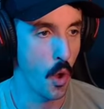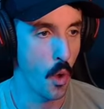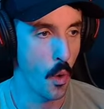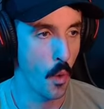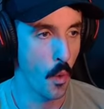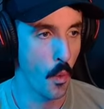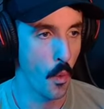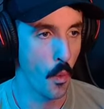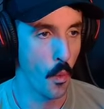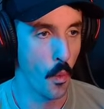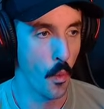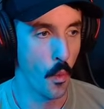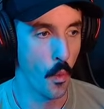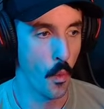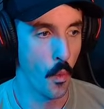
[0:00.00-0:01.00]

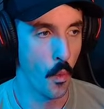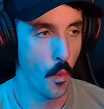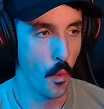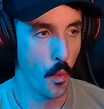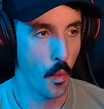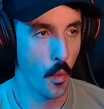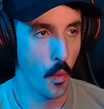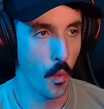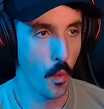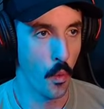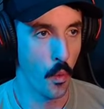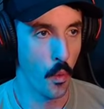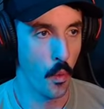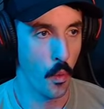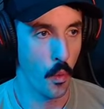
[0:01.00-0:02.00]

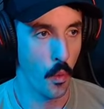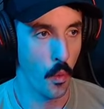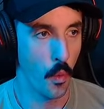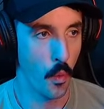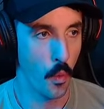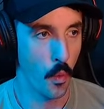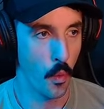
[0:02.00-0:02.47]
Nothing is said.